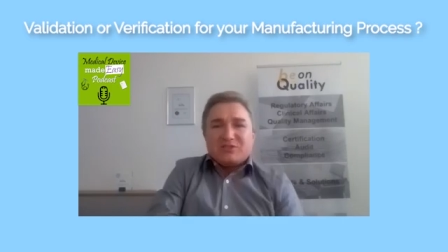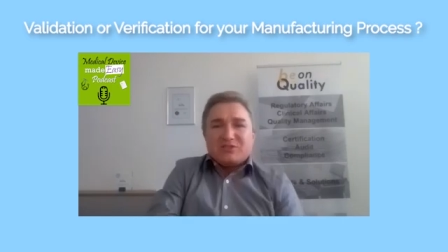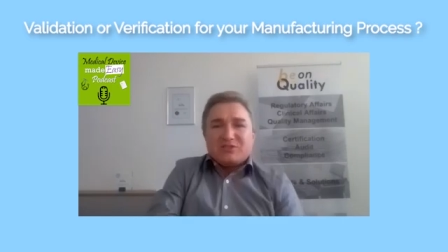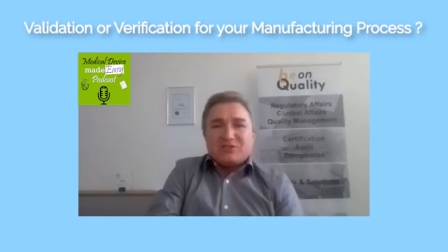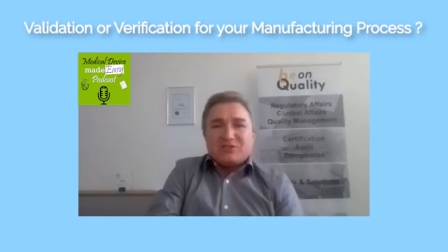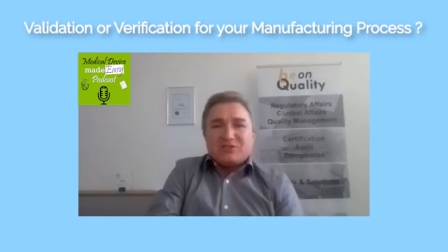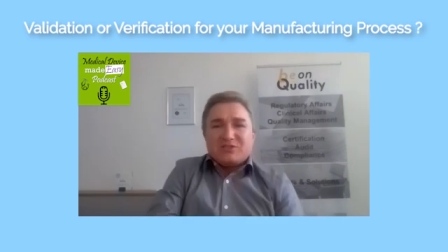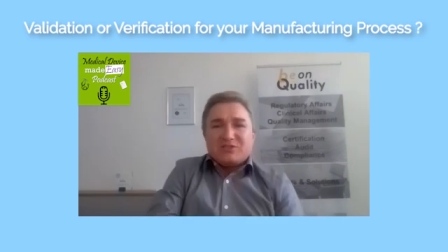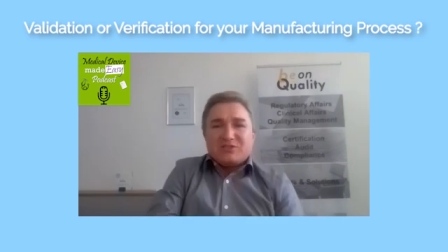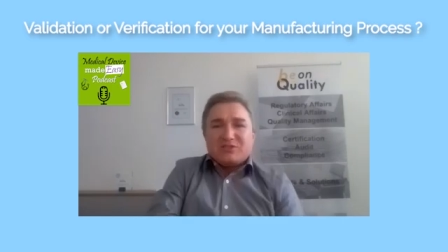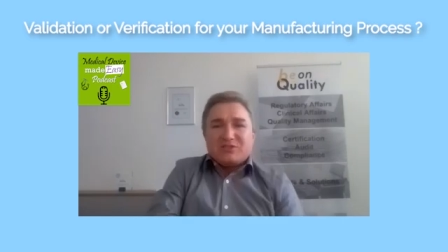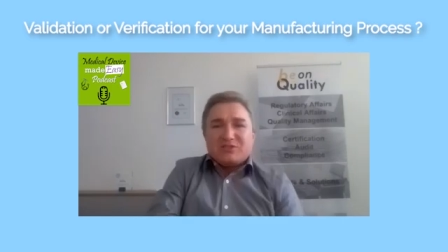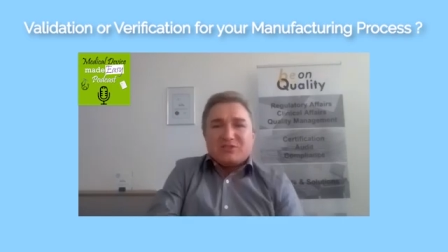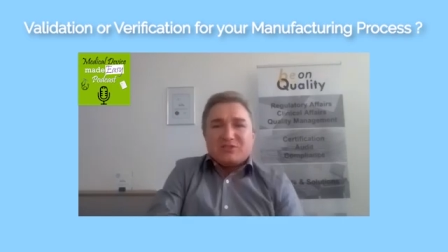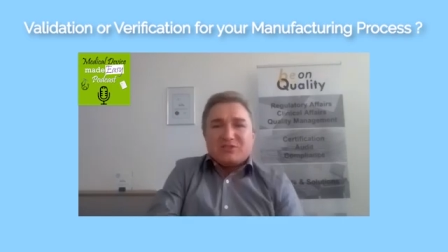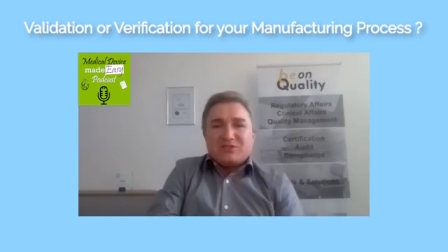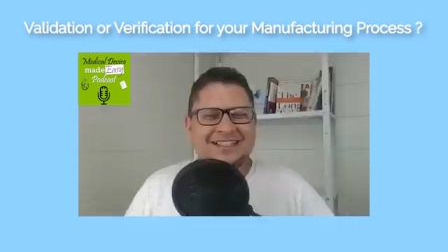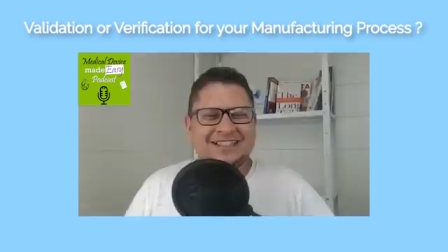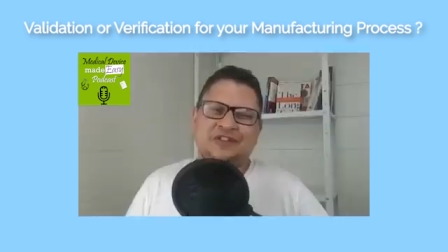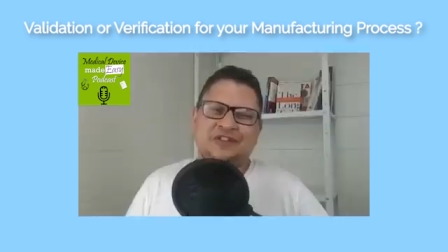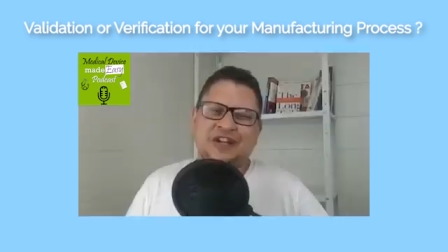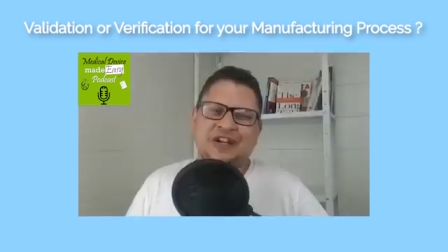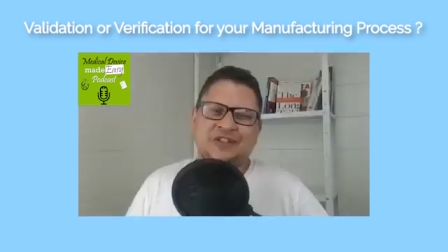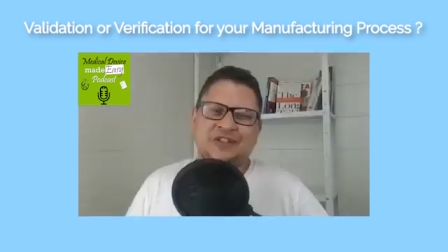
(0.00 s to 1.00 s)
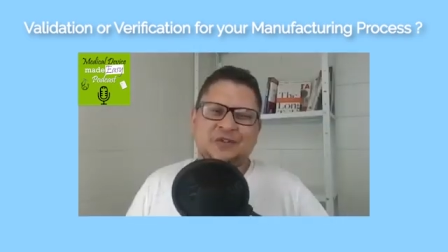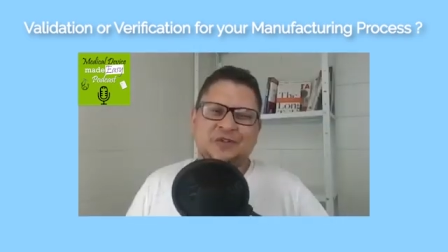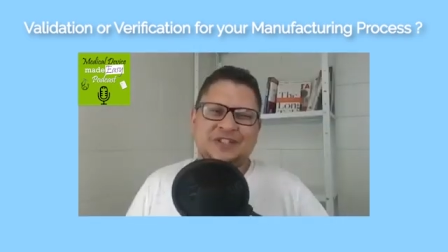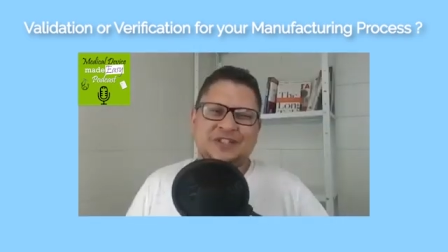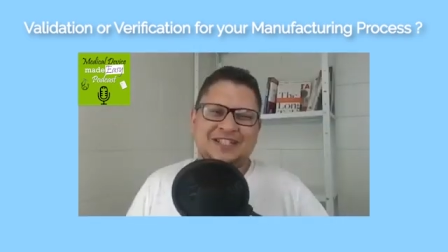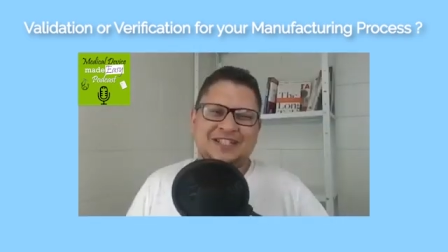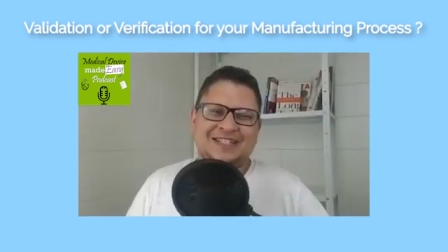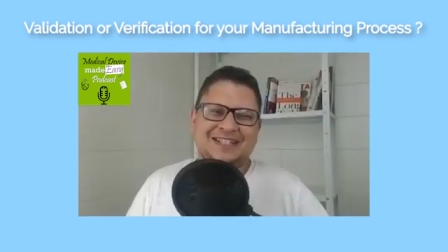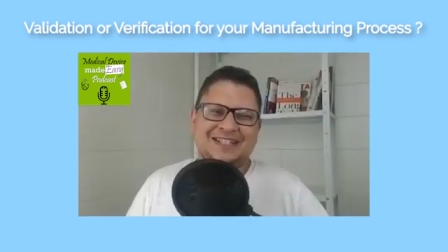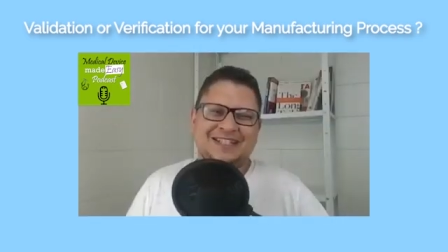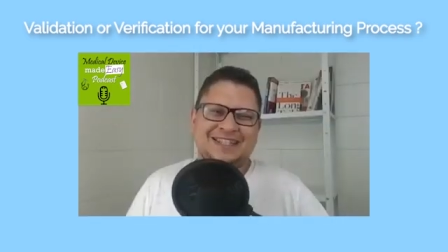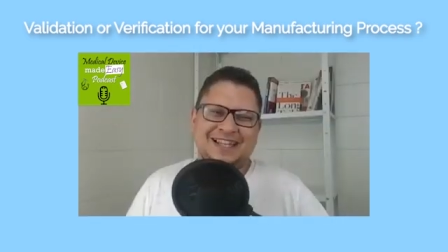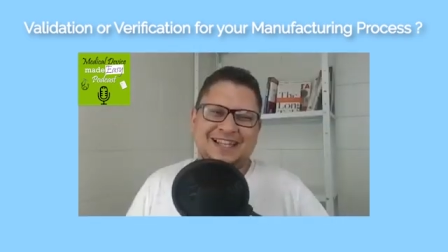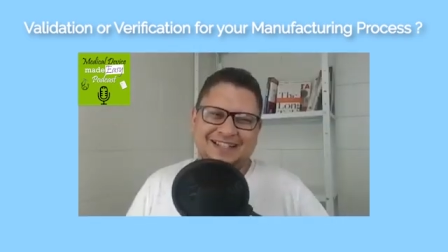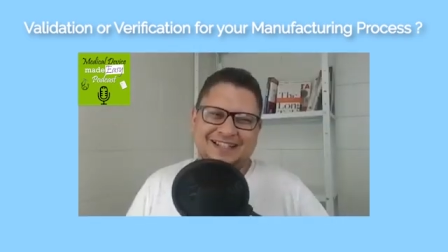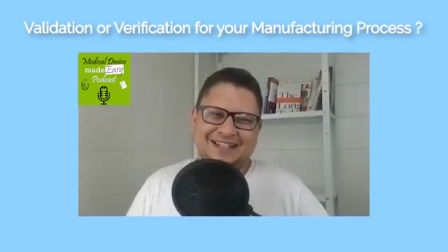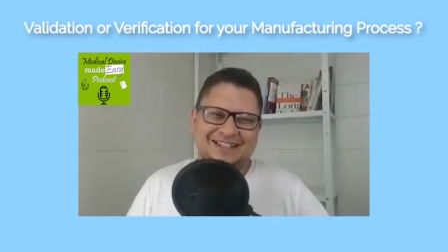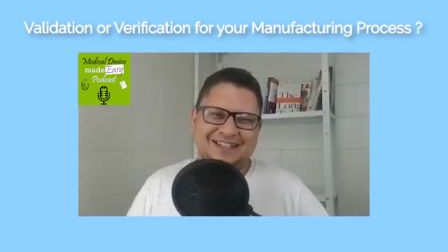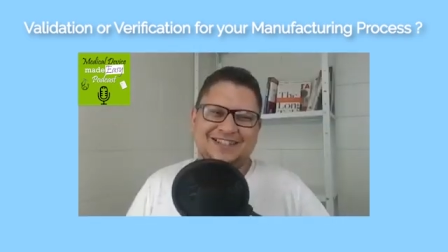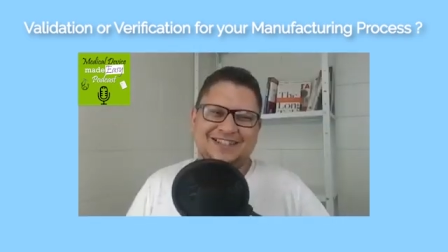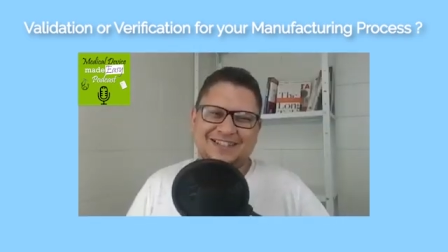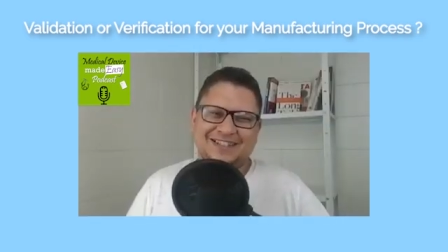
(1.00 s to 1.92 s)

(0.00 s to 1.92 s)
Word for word: You should convert to digital. It,